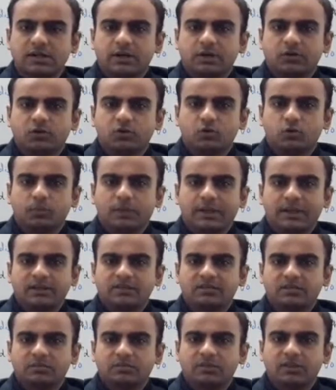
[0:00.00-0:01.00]
to make
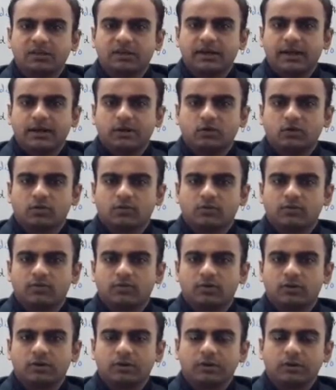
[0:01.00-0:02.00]
something right of
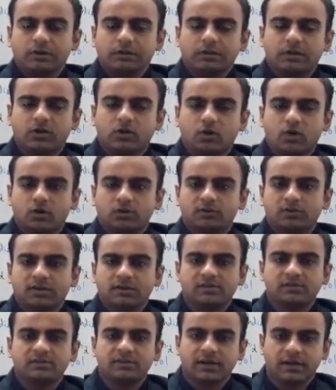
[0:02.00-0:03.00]
the wrong
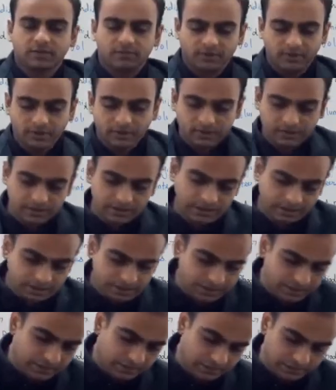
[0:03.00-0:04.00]
things that were
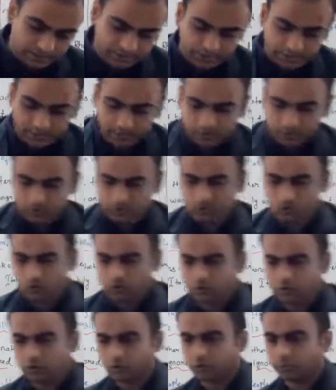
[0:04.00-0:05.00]
done
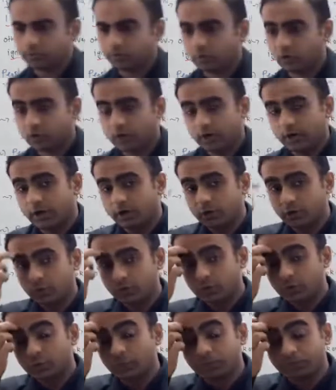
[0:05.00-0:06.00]
on you or done to
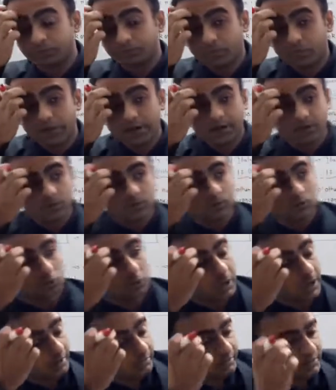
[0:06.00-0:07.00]
you, right? To
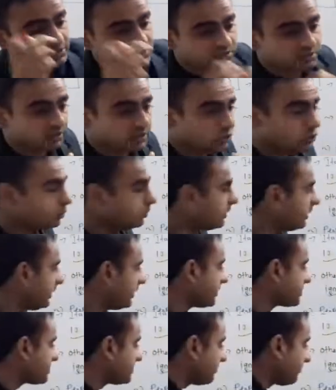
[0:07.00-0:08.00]
avenge the
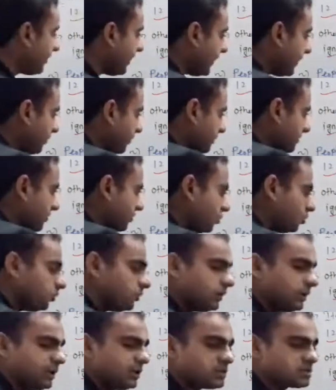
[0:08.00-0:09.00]
humiliation. Why it was a
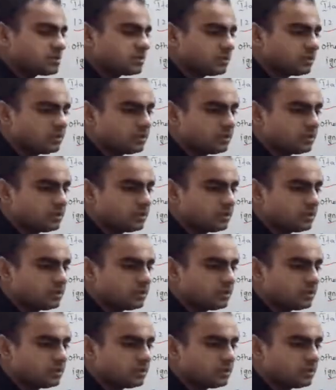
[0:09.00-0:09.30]
humiliation?